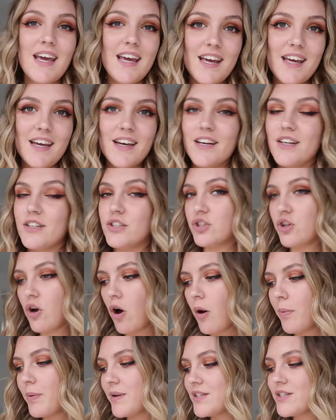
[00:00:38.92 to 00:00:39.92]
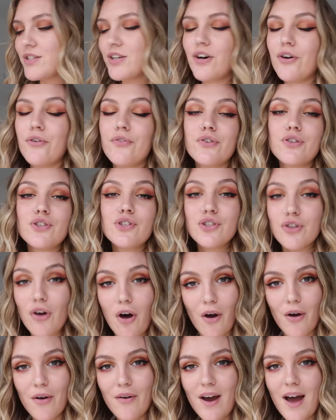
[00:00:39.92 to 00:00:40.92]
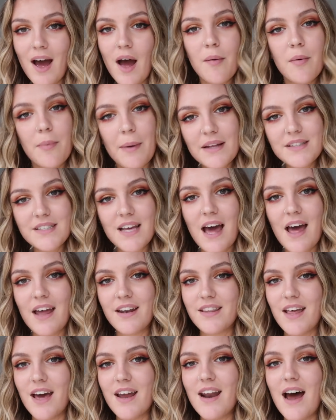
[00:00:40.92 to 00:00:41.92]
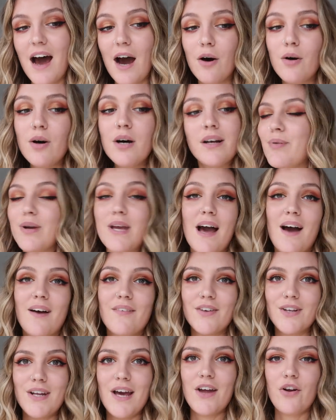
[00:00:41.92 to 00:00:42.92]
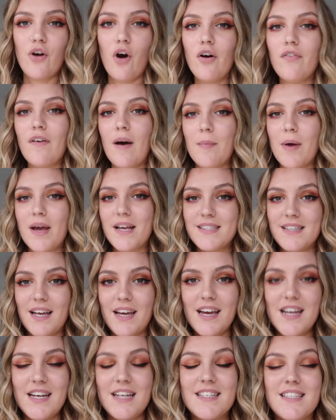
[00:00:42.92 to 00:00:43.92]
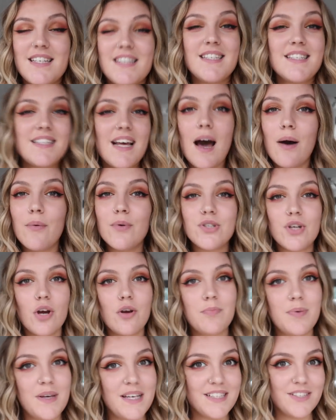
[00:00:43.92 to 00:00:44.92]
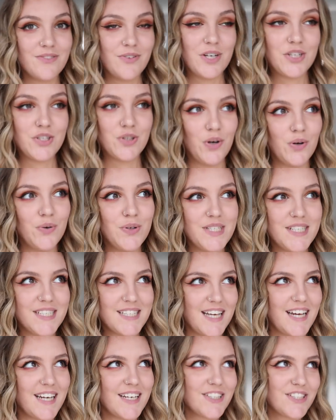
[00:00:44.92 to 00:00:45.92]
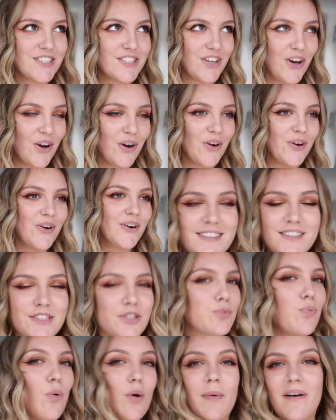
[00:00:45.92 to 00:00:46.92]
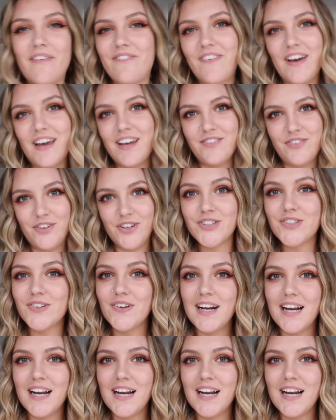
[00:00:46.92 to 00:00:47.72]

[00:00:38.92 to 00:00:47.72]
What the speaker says: eat and shop and stuff. So I'm about to head there now, but yeah, I'm gonna head off. I'm excited. It's a sourdough pizza restaurant, which is like so just one of my favorites,